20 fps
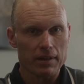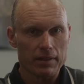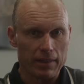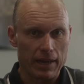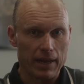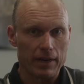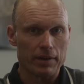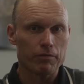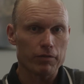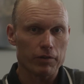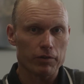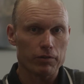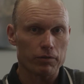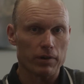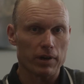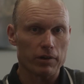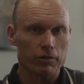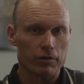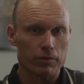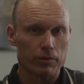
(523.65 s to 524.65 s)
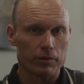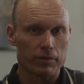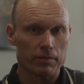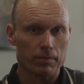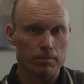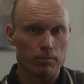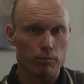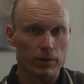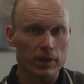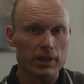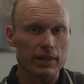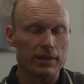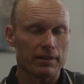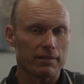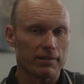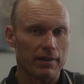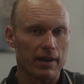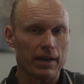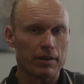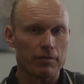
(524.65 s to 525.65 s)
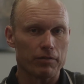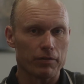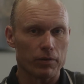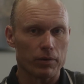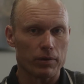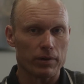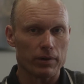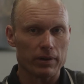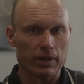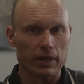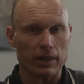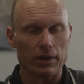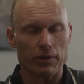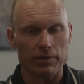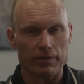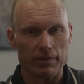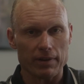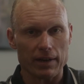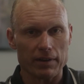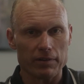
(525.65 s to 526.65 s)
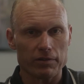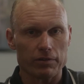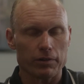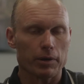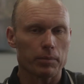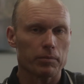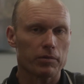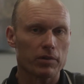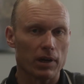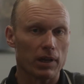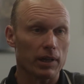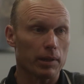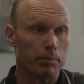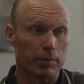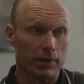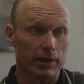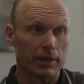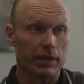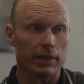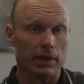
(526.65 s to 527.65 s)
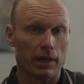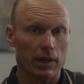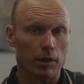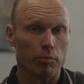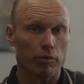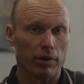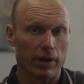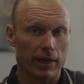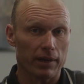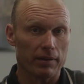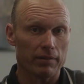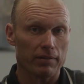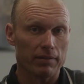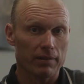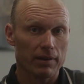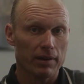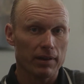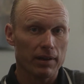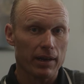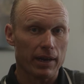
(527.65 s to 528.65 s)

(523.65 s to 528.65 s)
That infrastructure was really designed for, in today's terms, call it billion-dollar brands.